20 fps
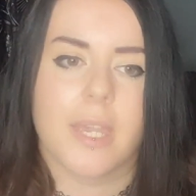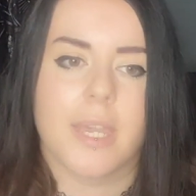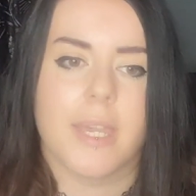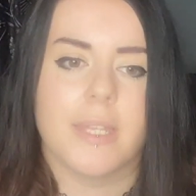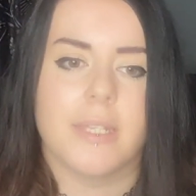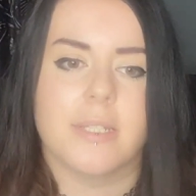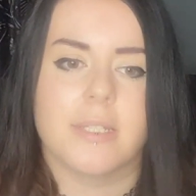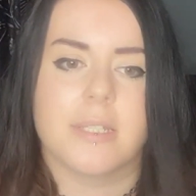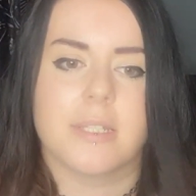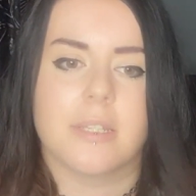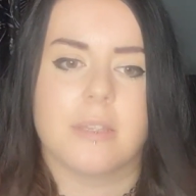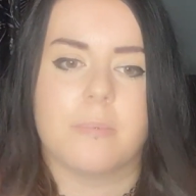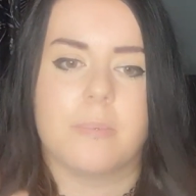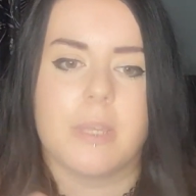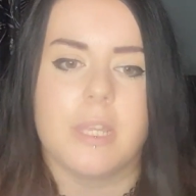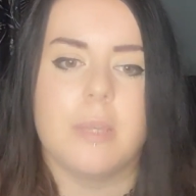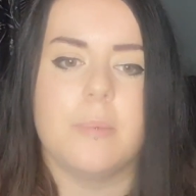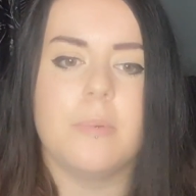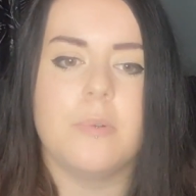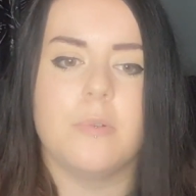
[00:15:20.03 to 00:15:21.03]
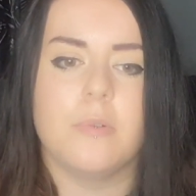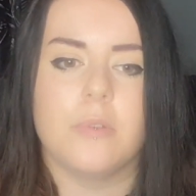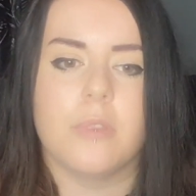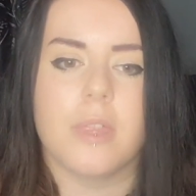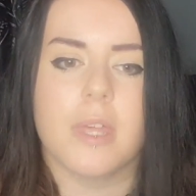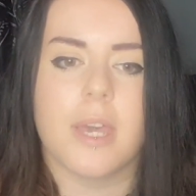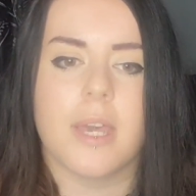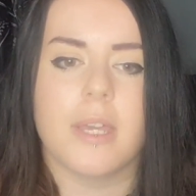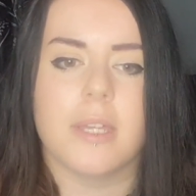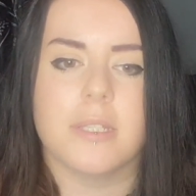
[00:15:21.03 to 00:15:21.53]
And the people
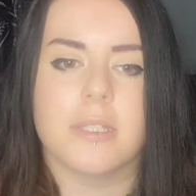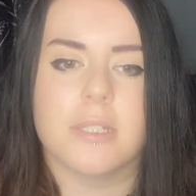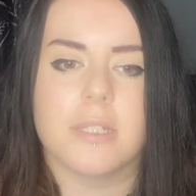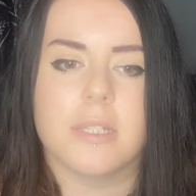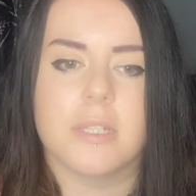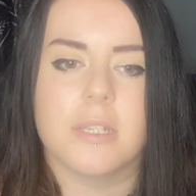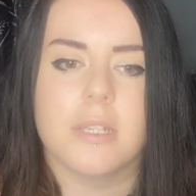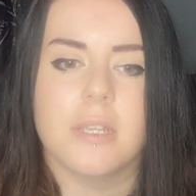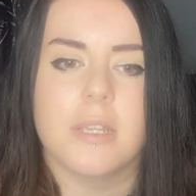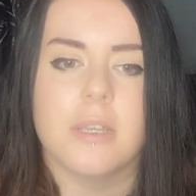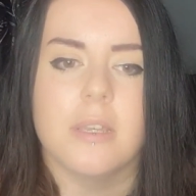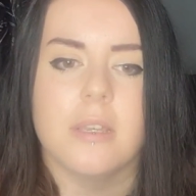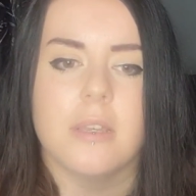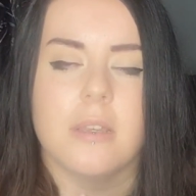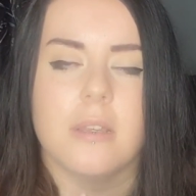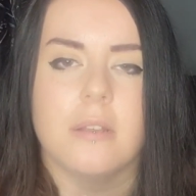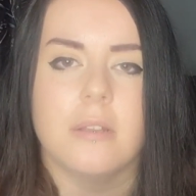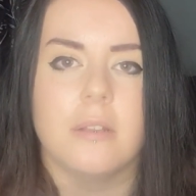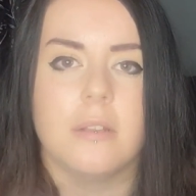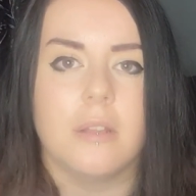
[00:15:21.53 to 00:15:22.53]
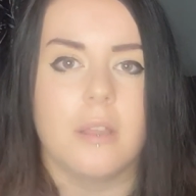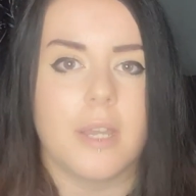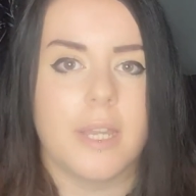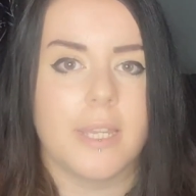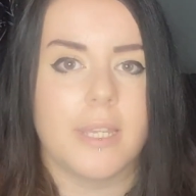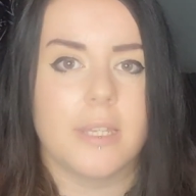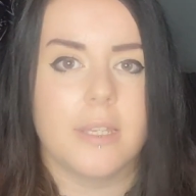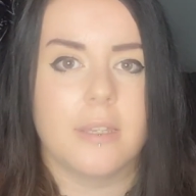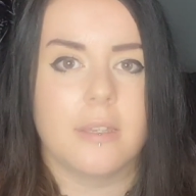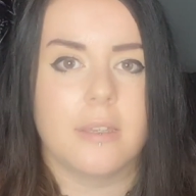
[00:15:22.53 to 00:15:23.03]
that
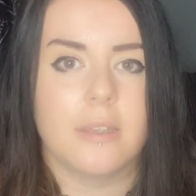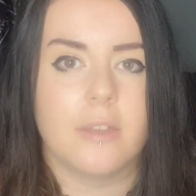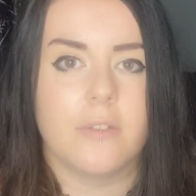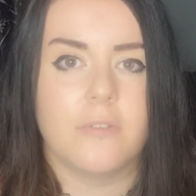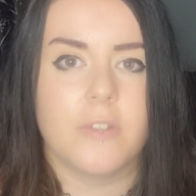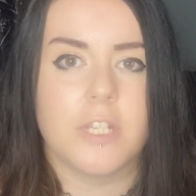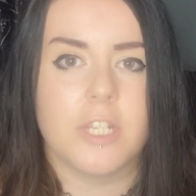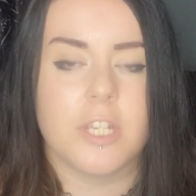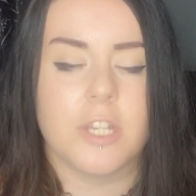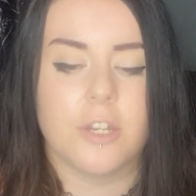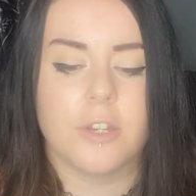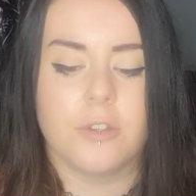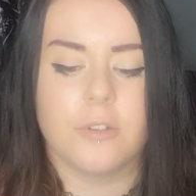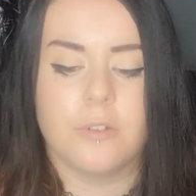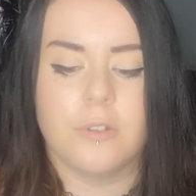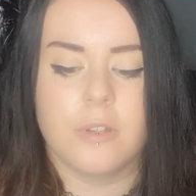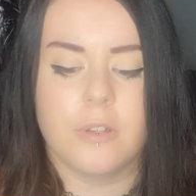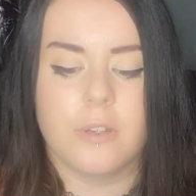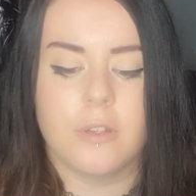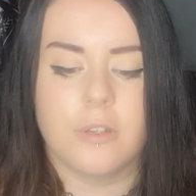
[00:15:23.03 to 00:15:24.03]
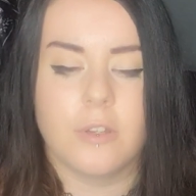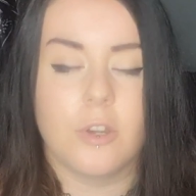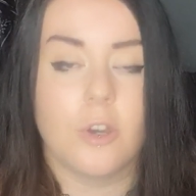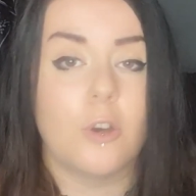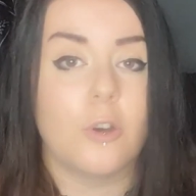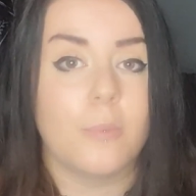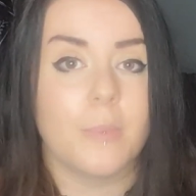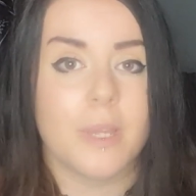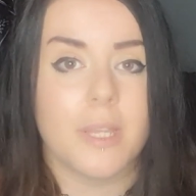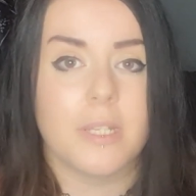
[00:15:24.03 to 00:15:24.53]
like a video,
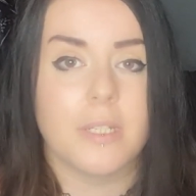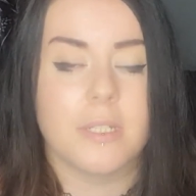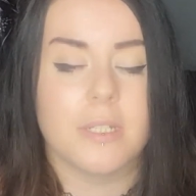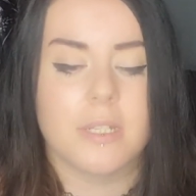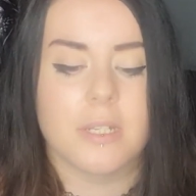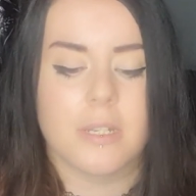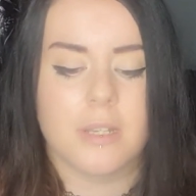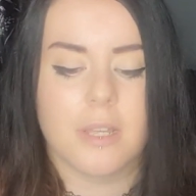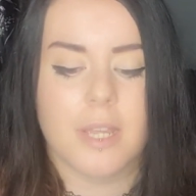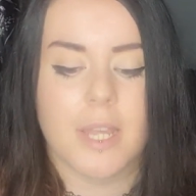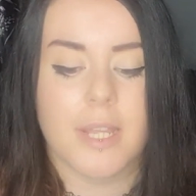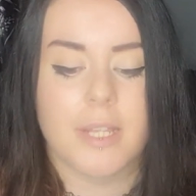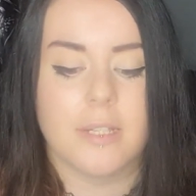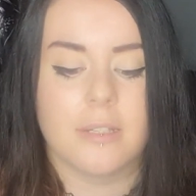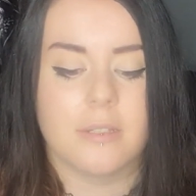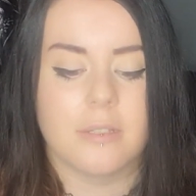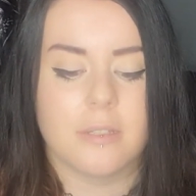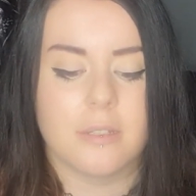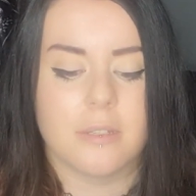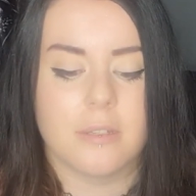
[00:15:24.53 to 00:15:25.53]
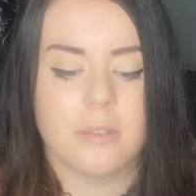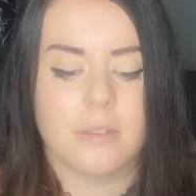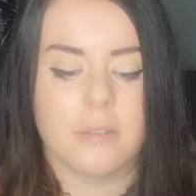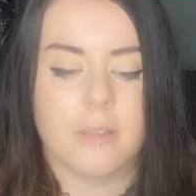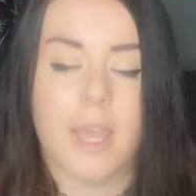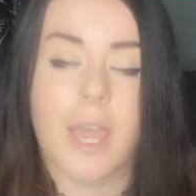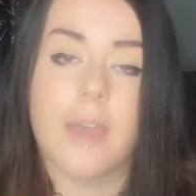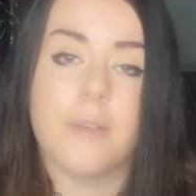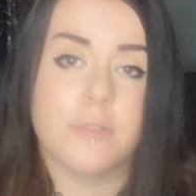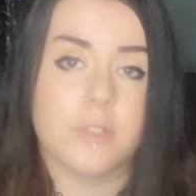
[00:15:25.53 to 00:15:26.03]
comment, and
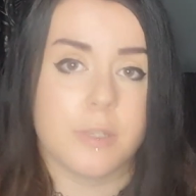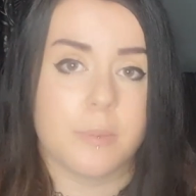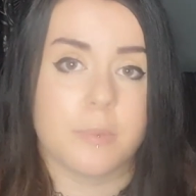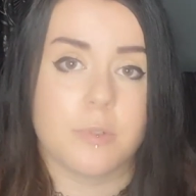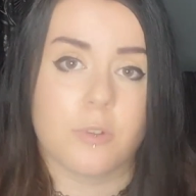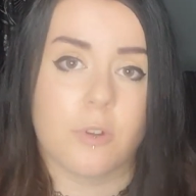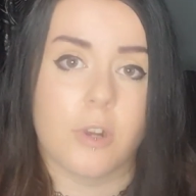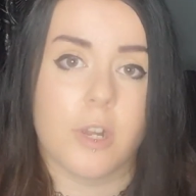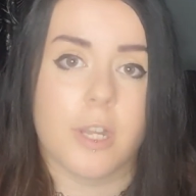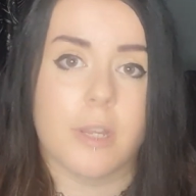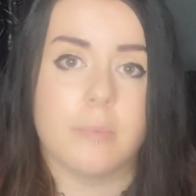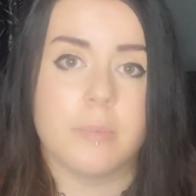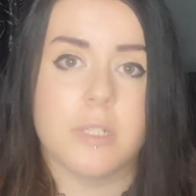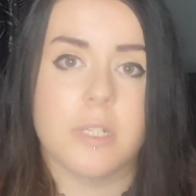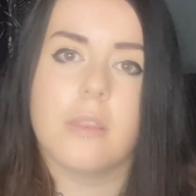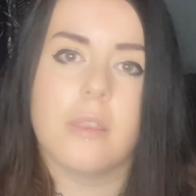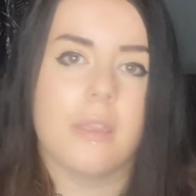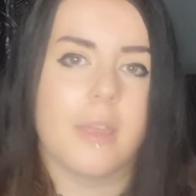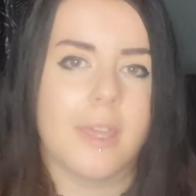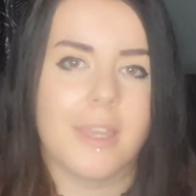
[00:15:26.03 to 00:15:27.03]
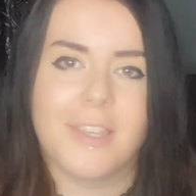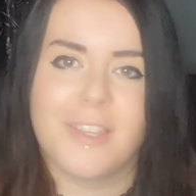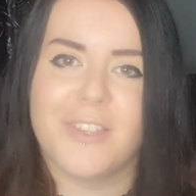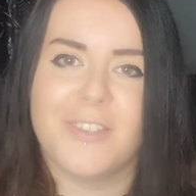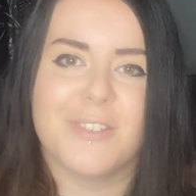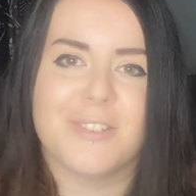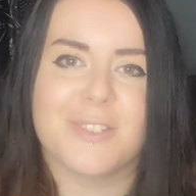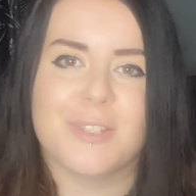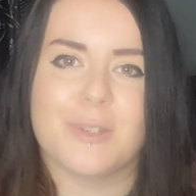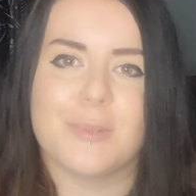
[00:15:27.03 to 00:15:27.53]
have subscribed, thank
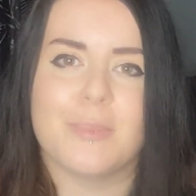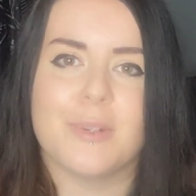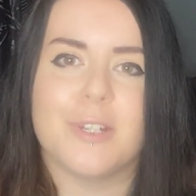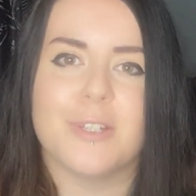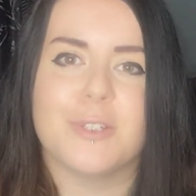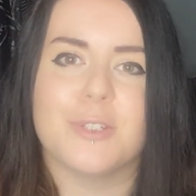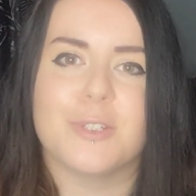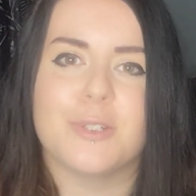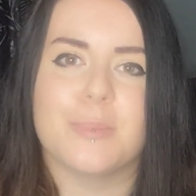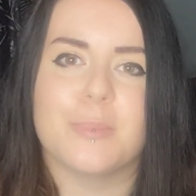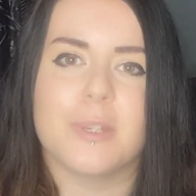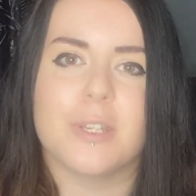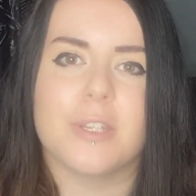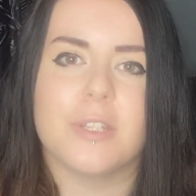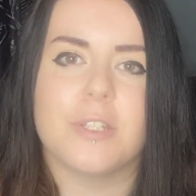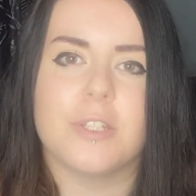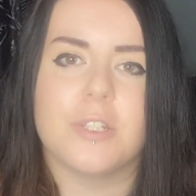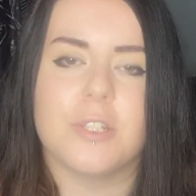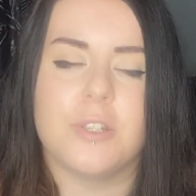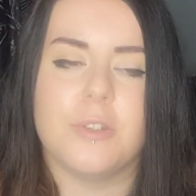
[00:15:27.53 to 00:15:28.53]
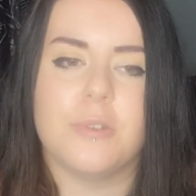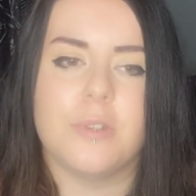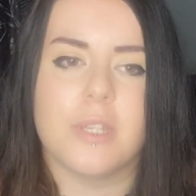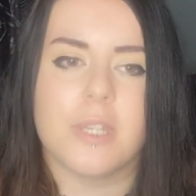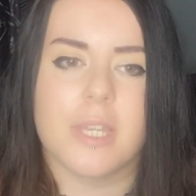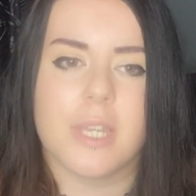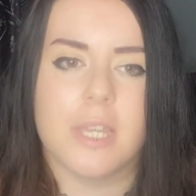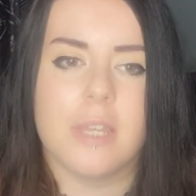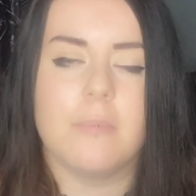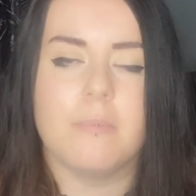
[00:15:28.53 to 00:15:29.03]
you so much, because you
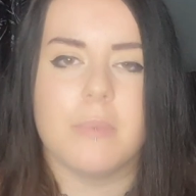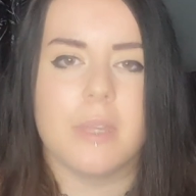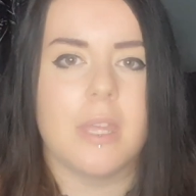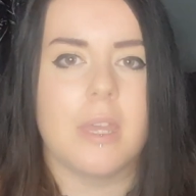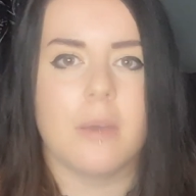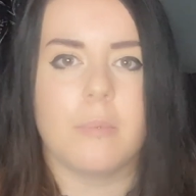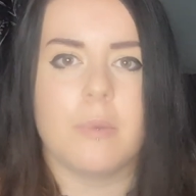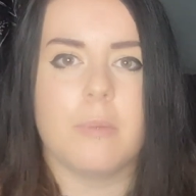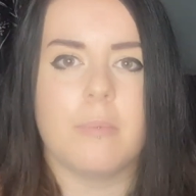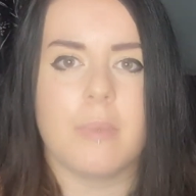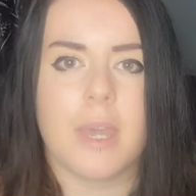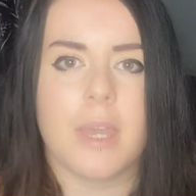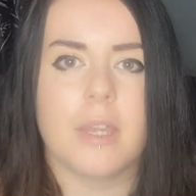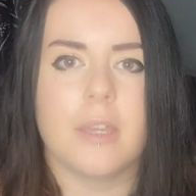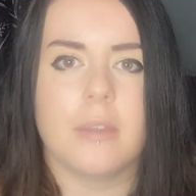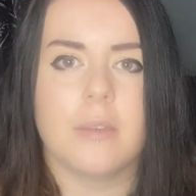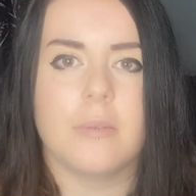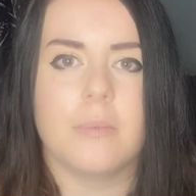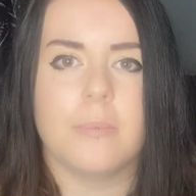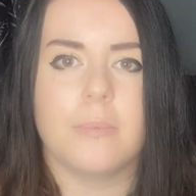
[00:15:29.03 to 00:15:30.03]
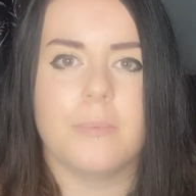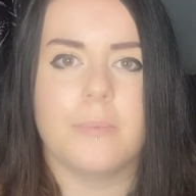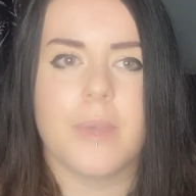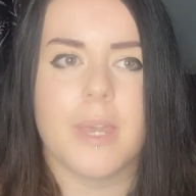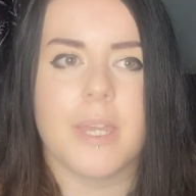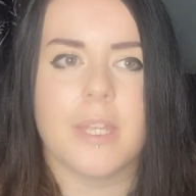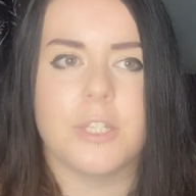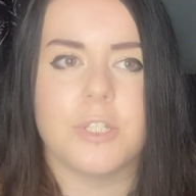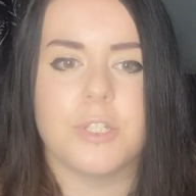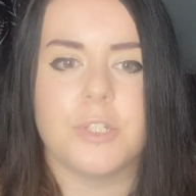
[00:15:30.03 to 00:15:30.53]
keep me coming back
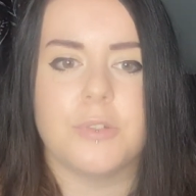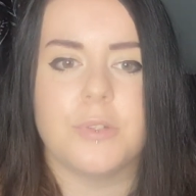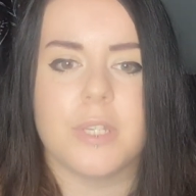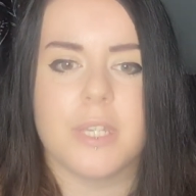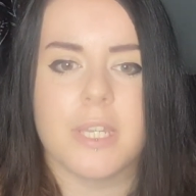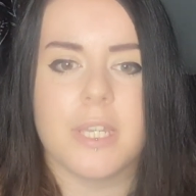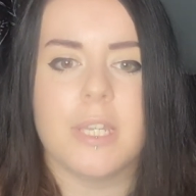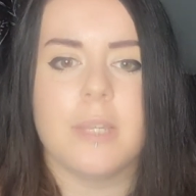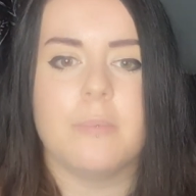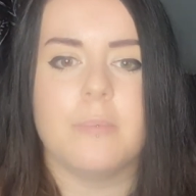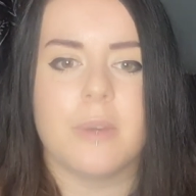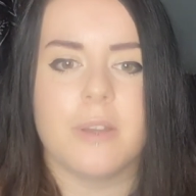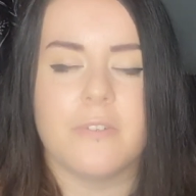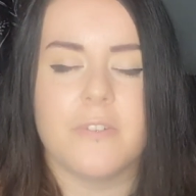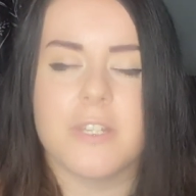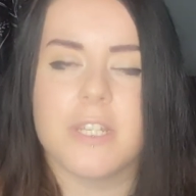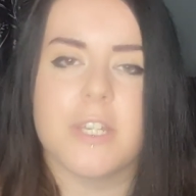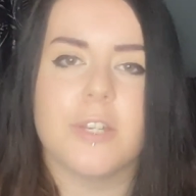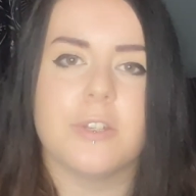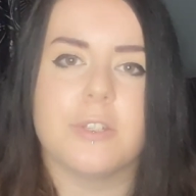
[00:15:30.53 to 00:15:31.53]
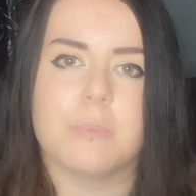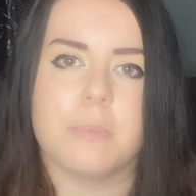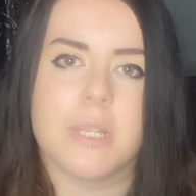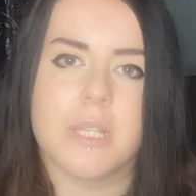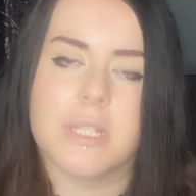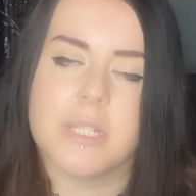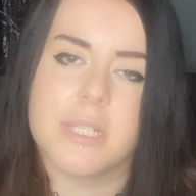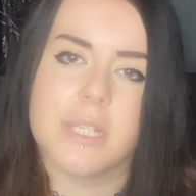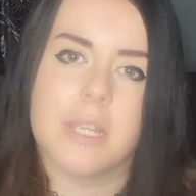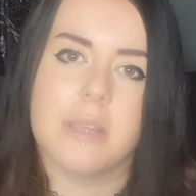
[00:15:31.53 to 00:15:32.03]
and you keep my videos
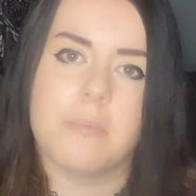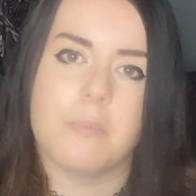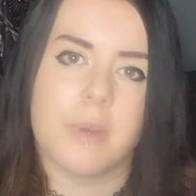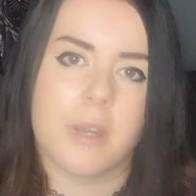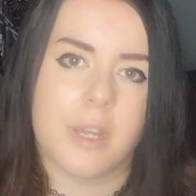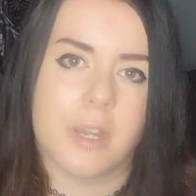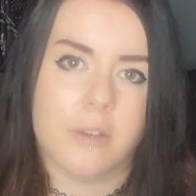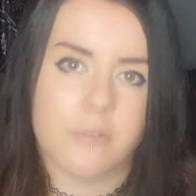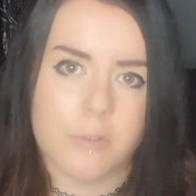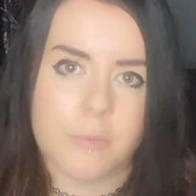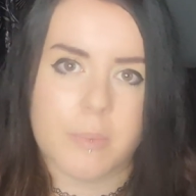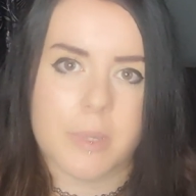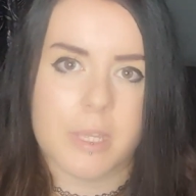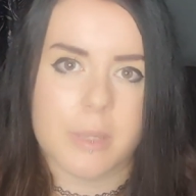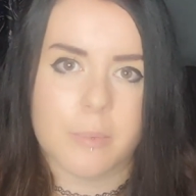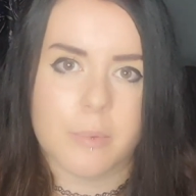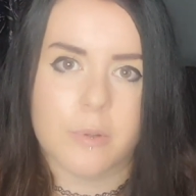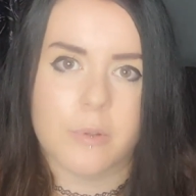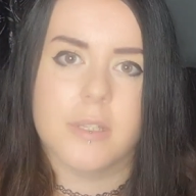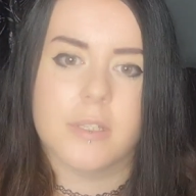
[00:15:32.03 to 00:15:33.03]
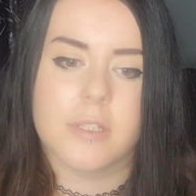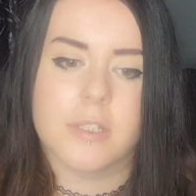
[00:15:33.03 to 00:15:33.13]
being seen by other people.